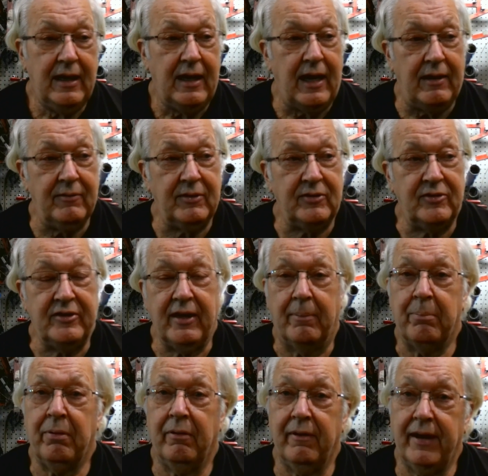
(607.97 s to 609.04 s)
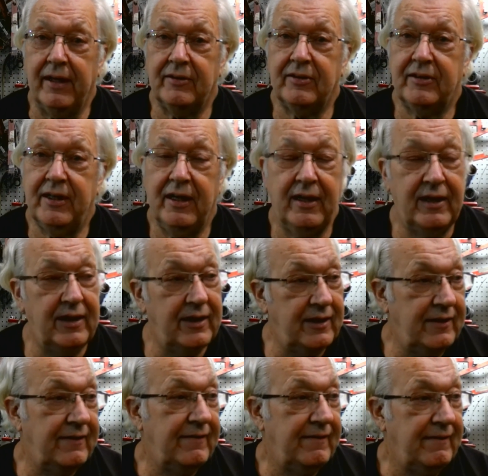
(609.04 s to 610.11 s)
I was depressed.
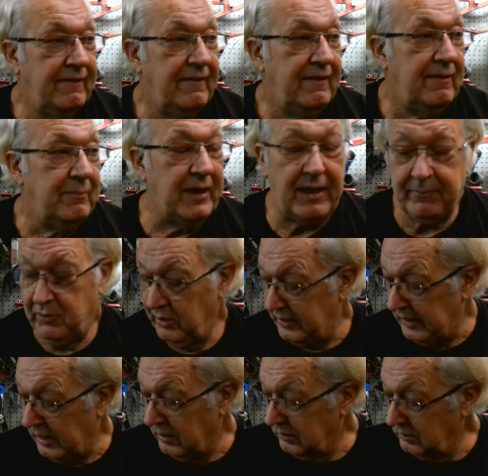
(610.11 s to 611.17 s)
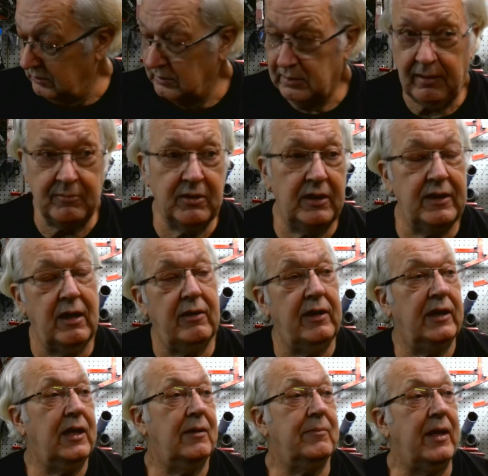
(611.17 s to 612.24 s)
But I'm good now.
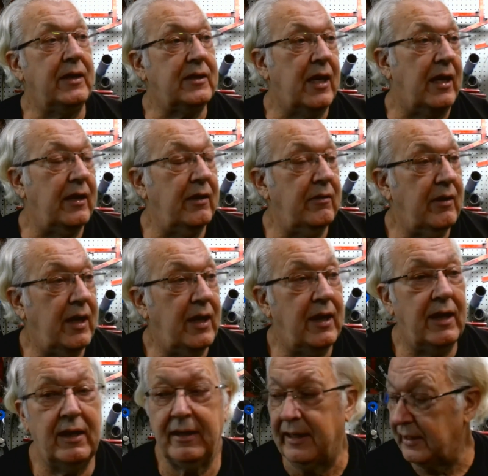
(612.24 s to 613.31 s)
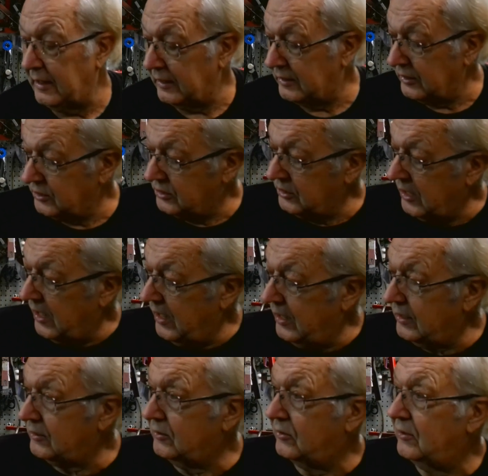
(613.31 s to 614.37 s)
I got my tire on, I got the
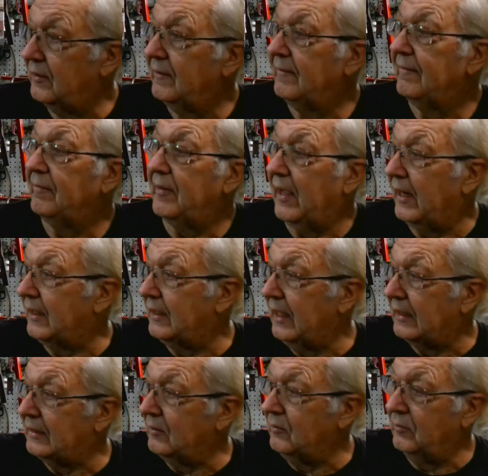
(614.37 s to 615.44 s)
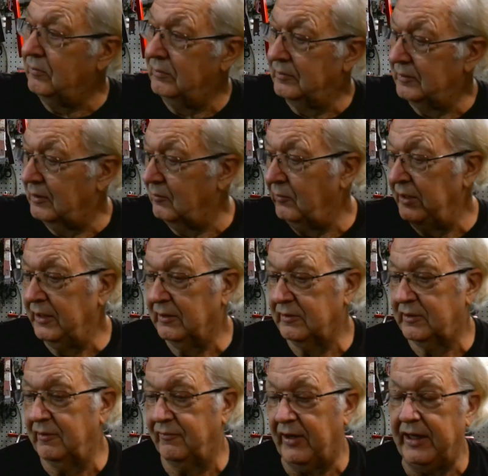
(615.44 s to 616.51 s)
shocks, I got the
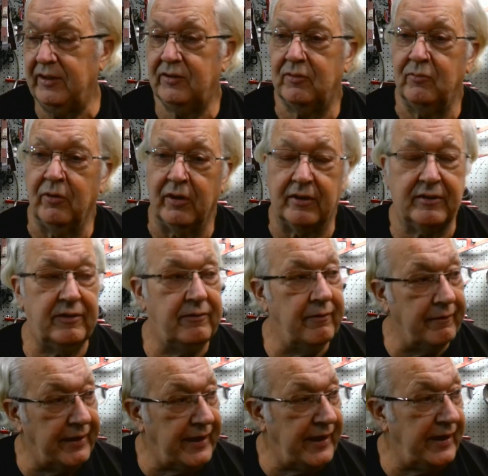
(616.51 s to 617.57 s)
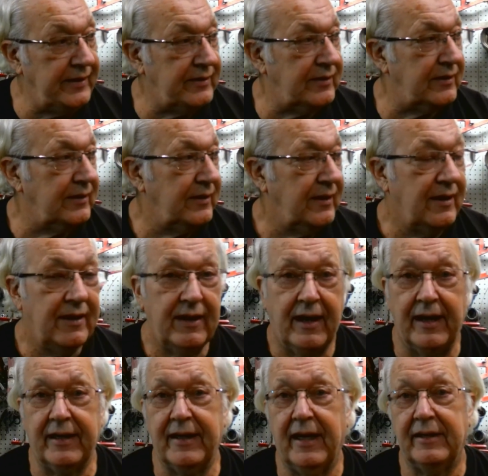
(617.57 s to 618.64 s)
wheel device worked great.
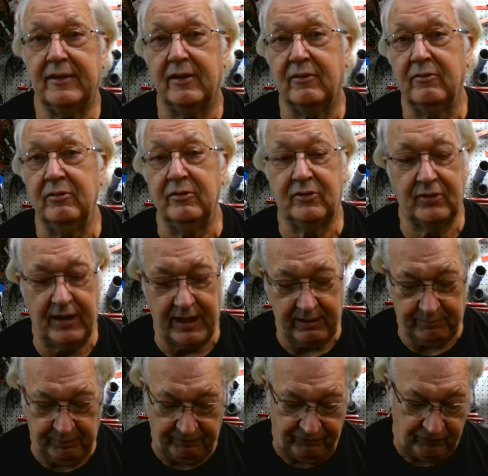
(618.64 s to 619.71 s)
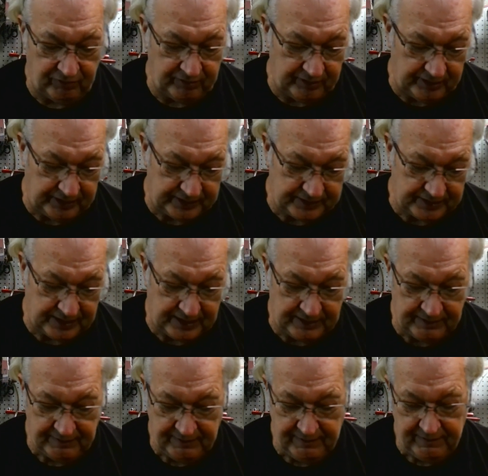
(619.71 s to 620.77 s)
I got the croissant before it
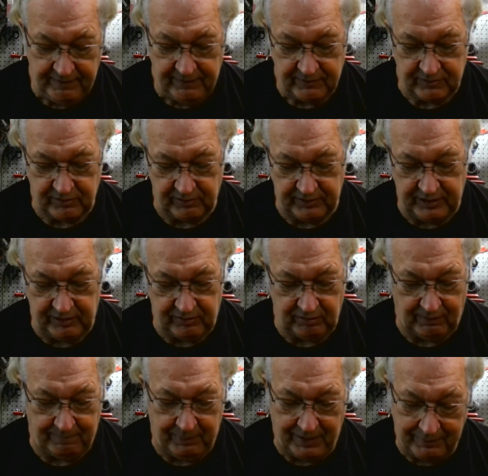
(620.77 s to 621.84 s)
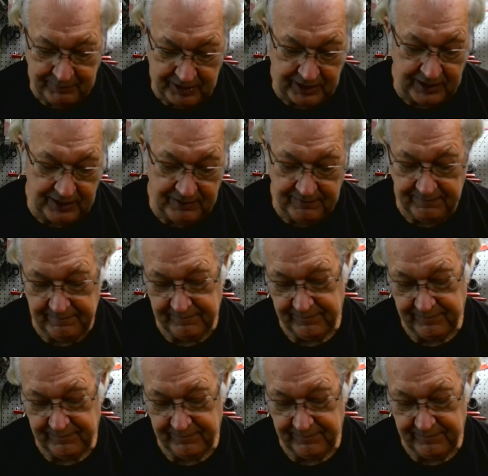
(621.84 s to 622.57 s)
turned into a pumpkin.